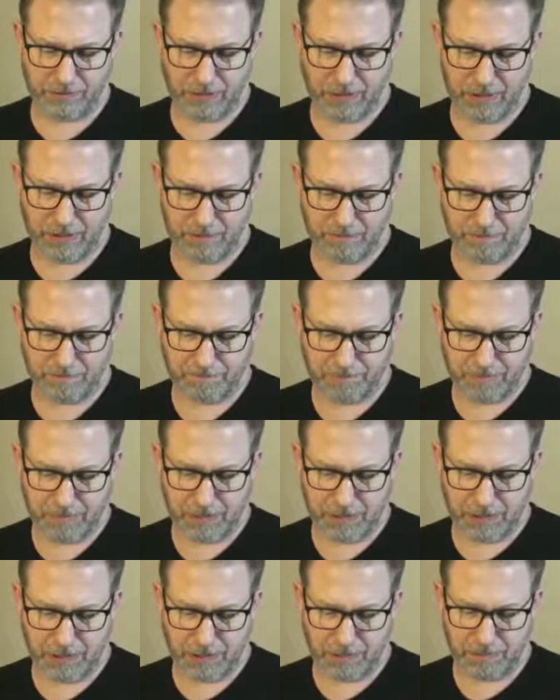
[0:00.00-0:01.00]

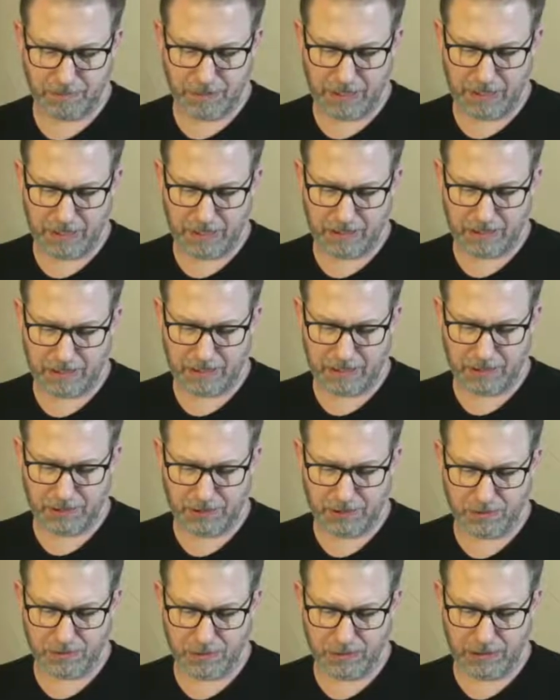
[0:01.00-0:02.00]
JP is going to
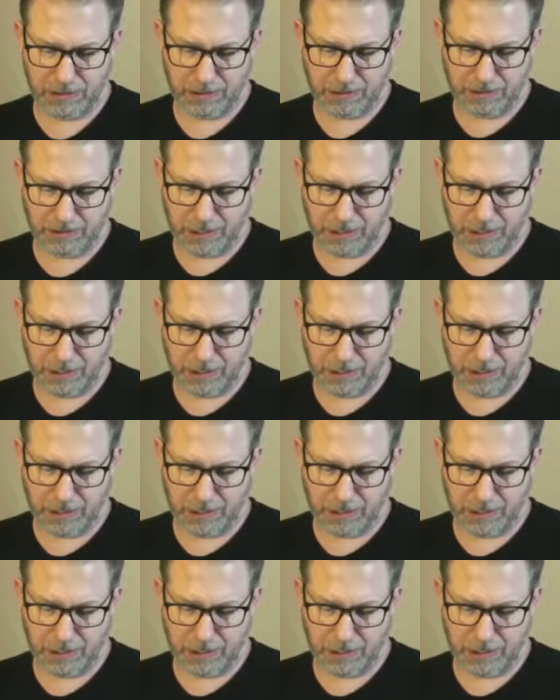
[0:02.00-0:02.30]
join.